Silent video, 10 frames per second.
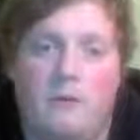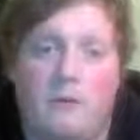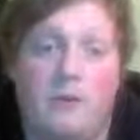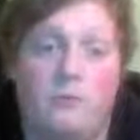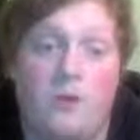
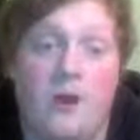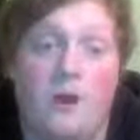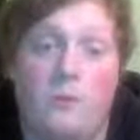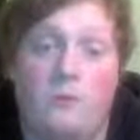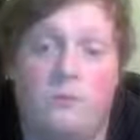But
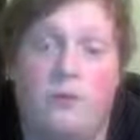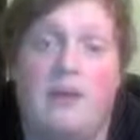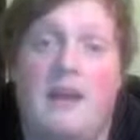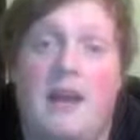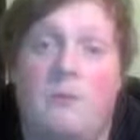wow, what a
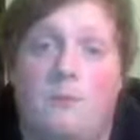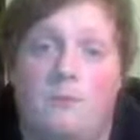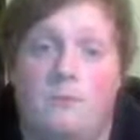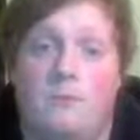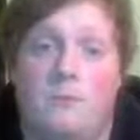game.
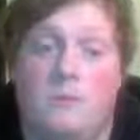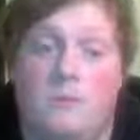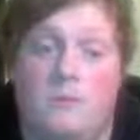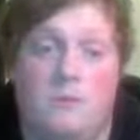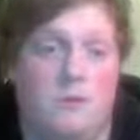
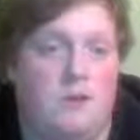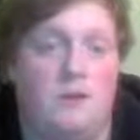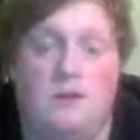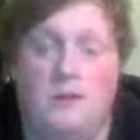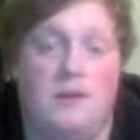
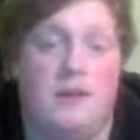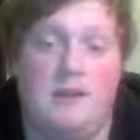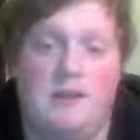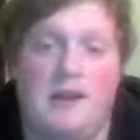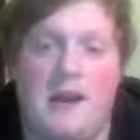There's like
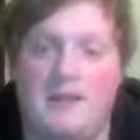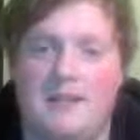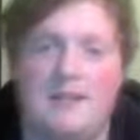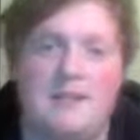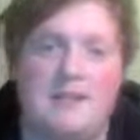
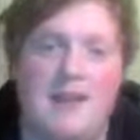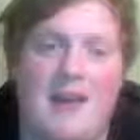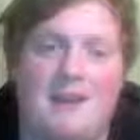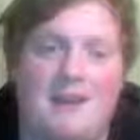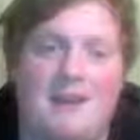tactics
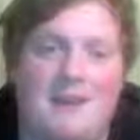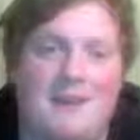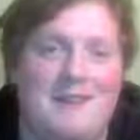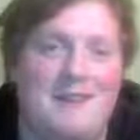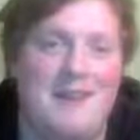hanging
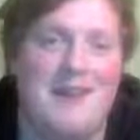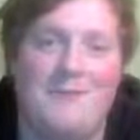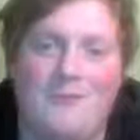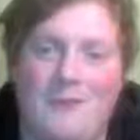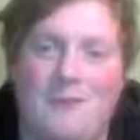
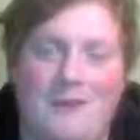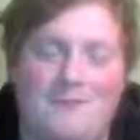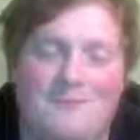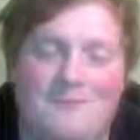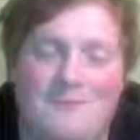everywhere,
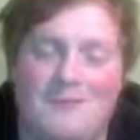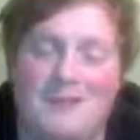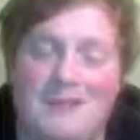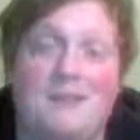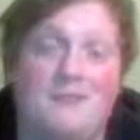
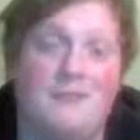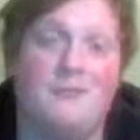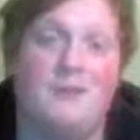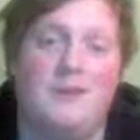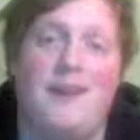literally
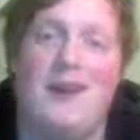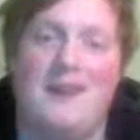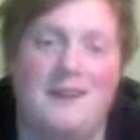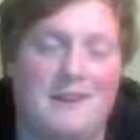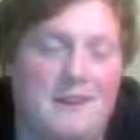
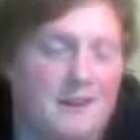flying.